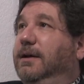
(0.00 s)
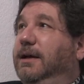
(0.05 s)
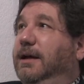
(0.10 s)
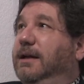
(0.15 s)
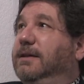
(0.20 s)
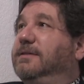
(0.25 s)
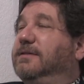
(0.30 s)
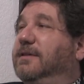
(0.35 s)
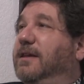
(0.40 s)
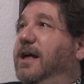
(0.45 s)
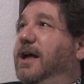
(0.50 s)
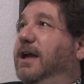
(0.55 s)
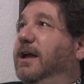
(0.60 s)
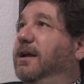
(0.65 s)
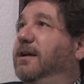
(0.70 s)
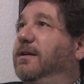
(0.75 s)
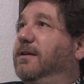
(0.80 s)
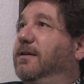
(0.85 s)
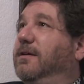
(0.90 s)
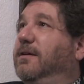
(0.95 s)
it's
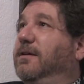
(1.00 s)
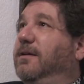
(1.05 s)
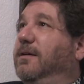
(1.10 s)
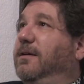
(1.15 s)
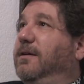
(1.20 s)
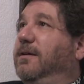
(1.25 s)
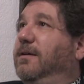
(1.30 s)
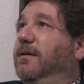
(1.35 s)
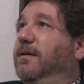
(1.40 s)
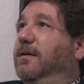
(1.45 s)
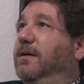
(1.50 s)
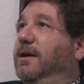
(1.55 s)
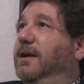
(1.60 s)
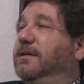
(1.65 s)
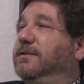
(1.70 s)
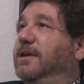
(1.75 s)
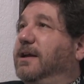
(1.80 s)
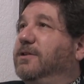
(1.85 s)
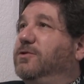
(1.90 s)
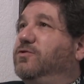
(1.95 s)
like
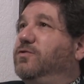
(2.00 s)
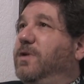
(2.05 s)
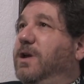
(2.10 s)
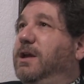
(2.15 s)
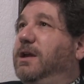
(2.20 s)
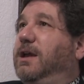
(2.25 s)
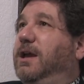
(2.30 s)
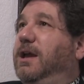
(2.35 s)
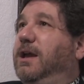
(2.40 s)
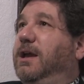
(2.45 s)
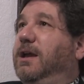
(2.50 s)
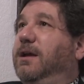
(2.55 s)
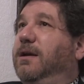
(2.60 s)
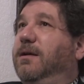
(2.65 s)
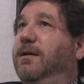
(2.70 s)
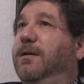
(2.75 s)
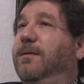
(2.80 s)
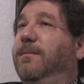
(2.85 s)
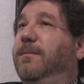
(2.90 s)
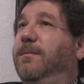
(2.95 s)
drinking,